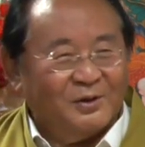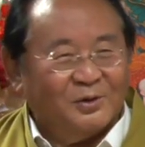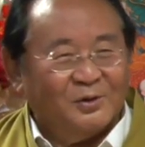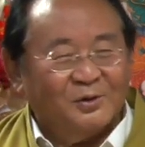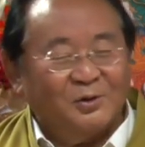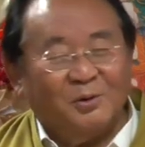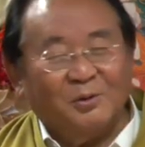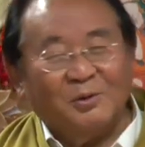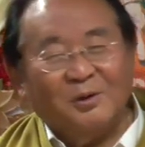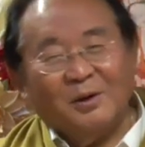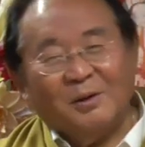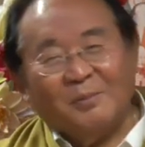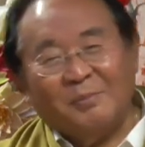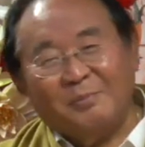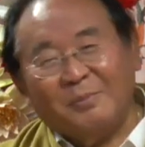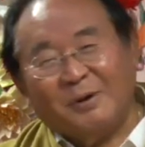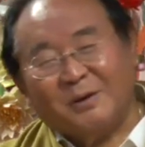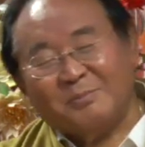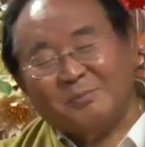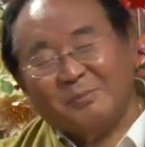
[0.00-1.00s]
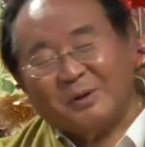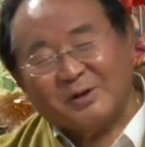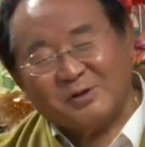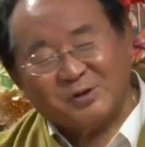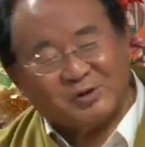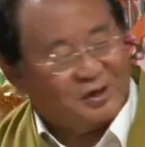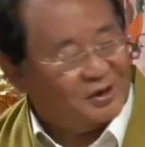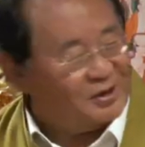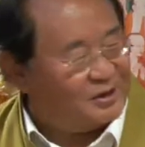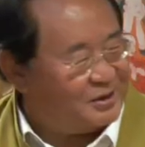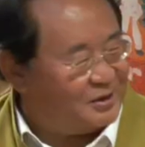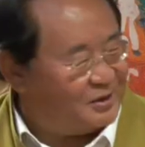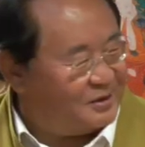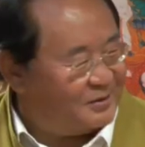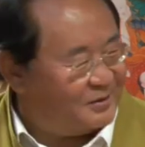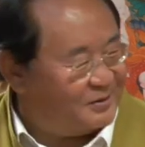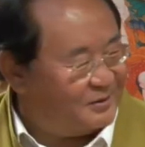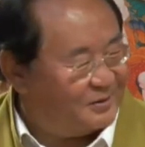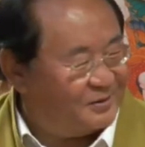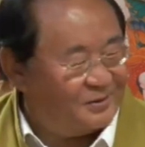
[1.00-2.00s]
you know, but my cheri,
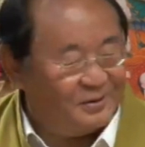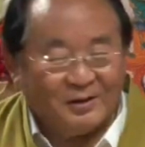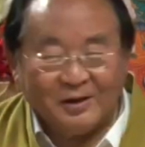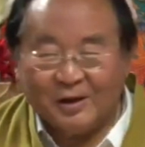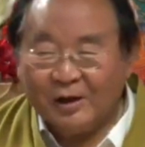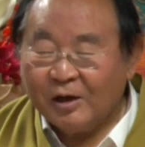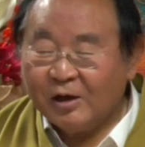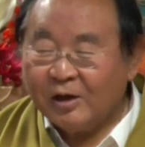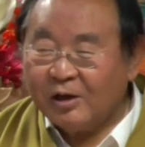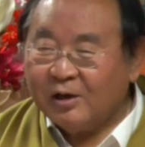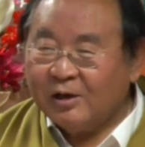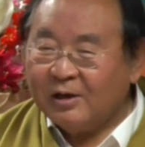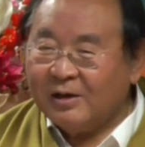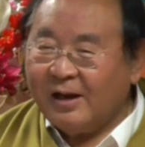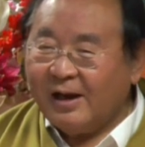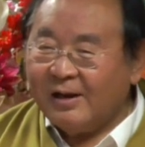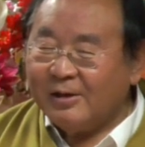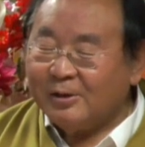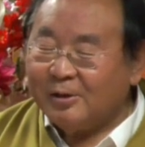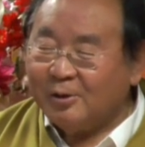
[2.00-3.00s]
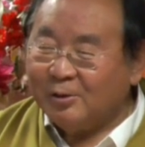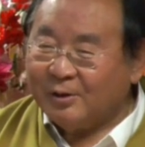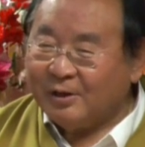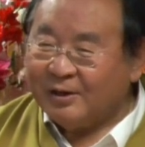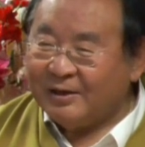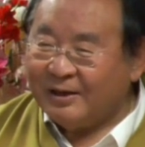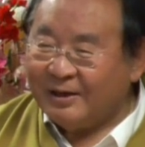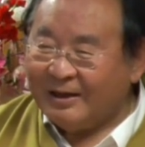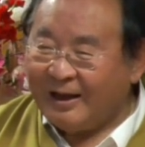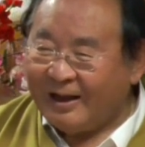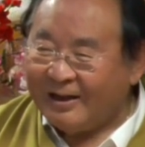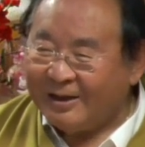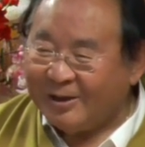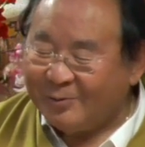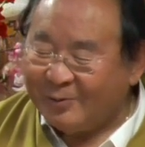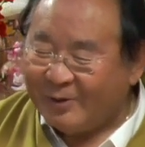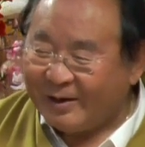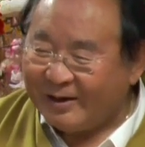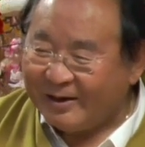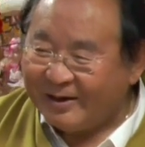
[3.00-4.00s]
let's look at
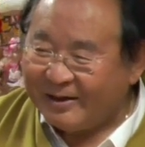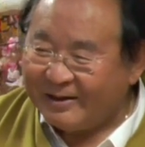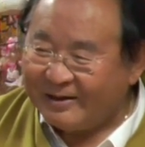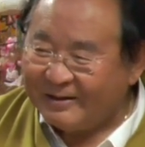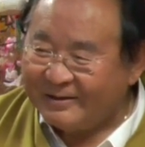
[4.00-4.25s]
another way.